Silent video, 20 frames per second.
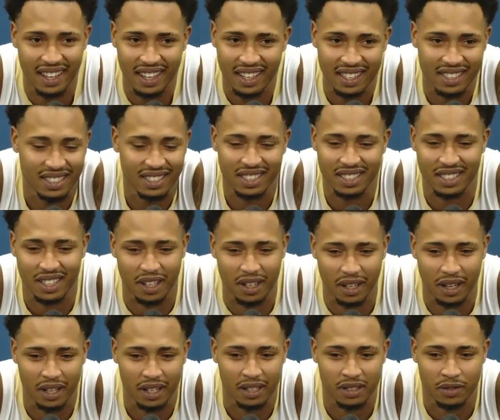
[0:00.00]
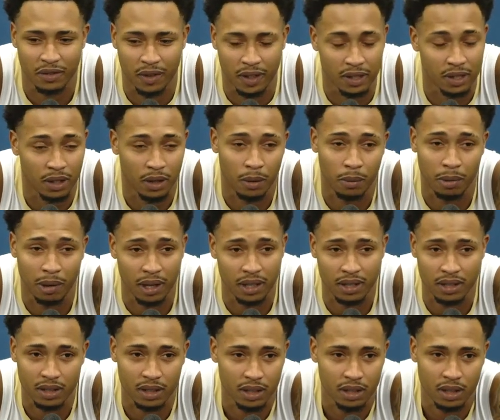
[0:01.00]
he's just his physical
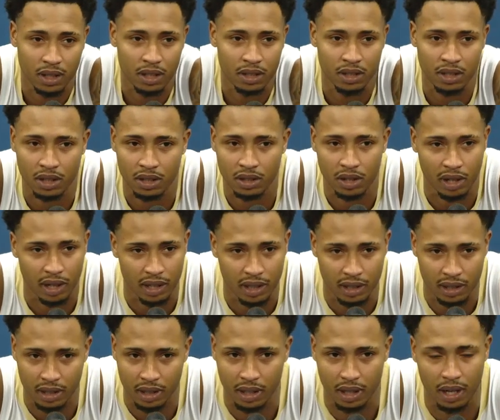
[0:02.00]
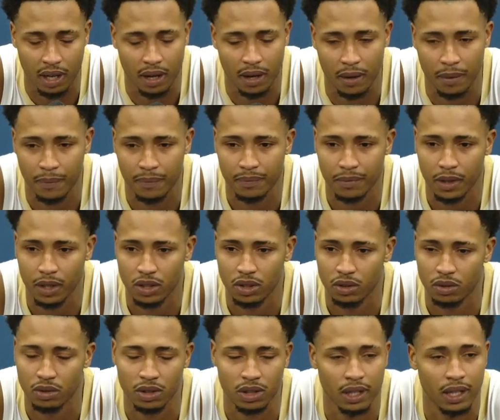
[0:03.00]
presence is just crazy. As
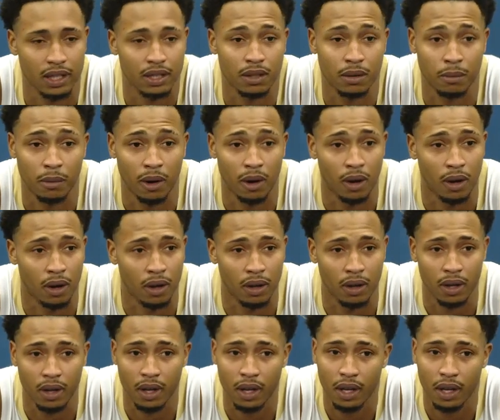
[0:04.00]
soon as he gets the ball,